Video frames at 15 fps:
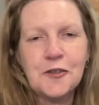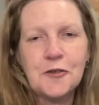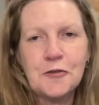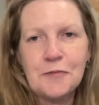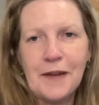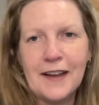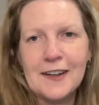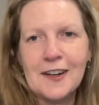
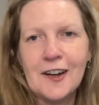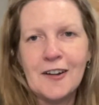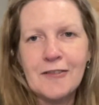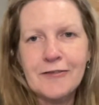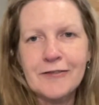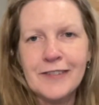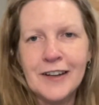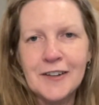make
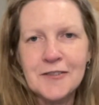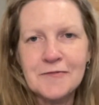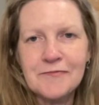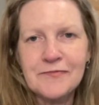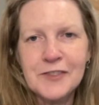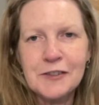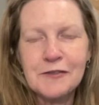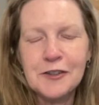life
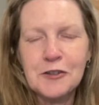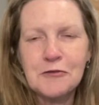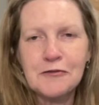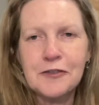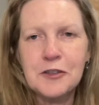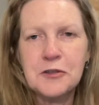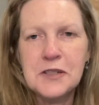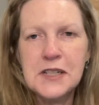difficult for
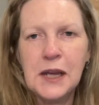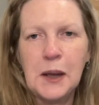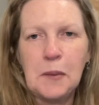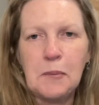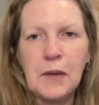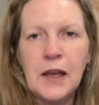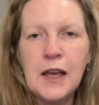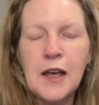your
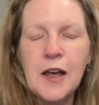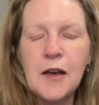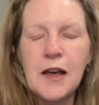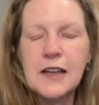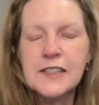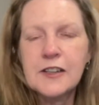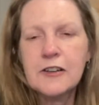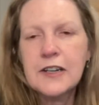team.
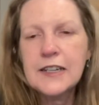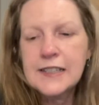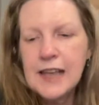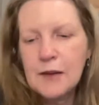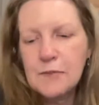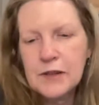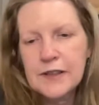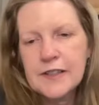So an
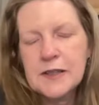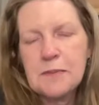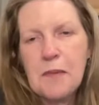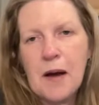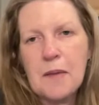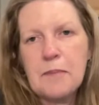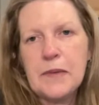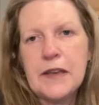example of this
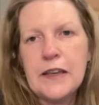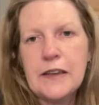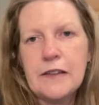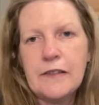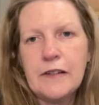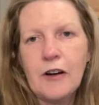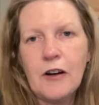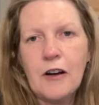might be
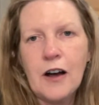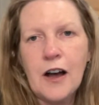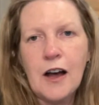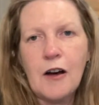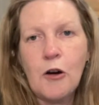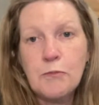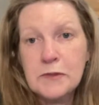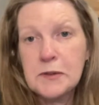
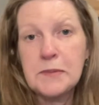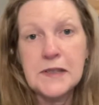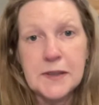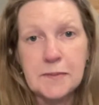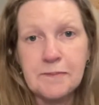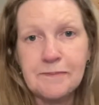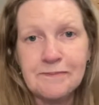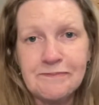
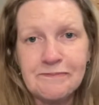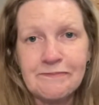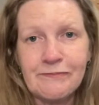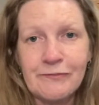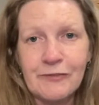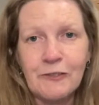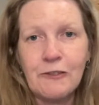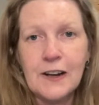optimism,
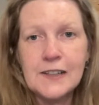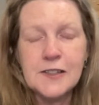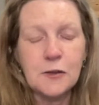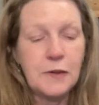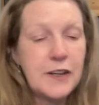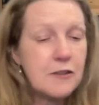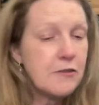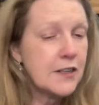right? So
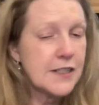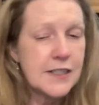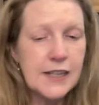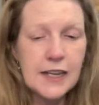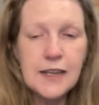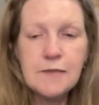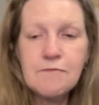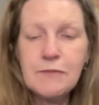when you're in a
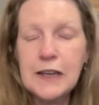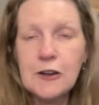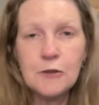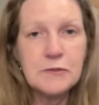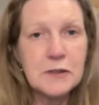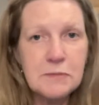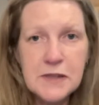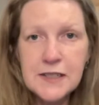team, being
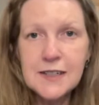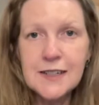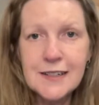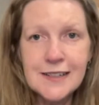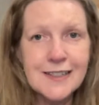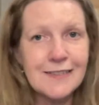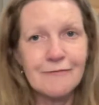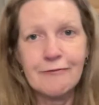optimistic
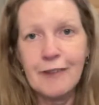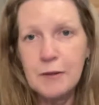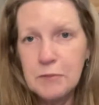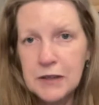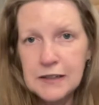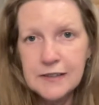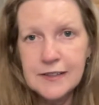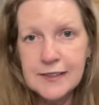is
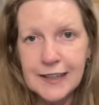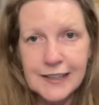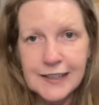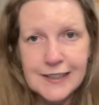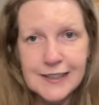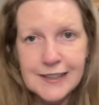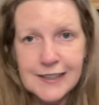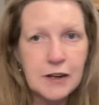fabulous, gets
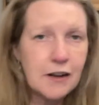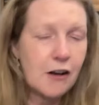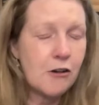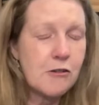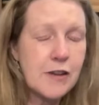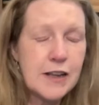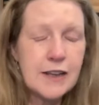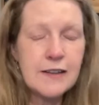everyone
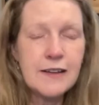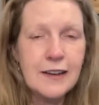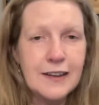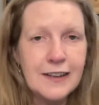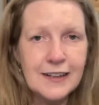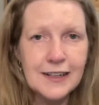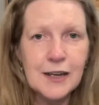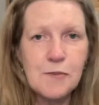going.
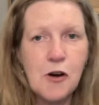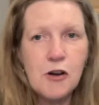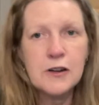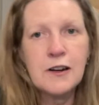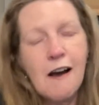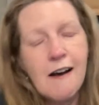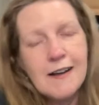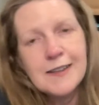Come on,
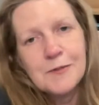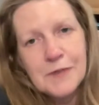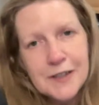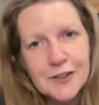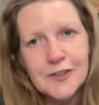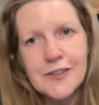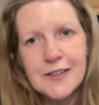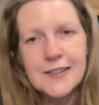guys, we
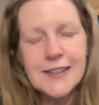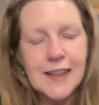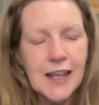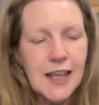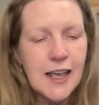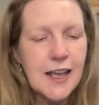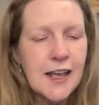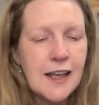can do this
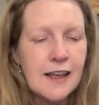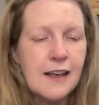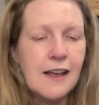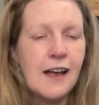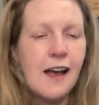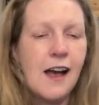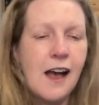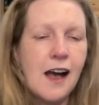thing.
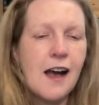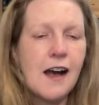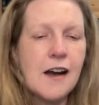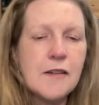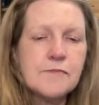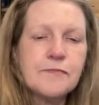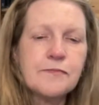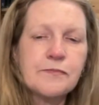
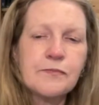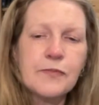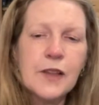But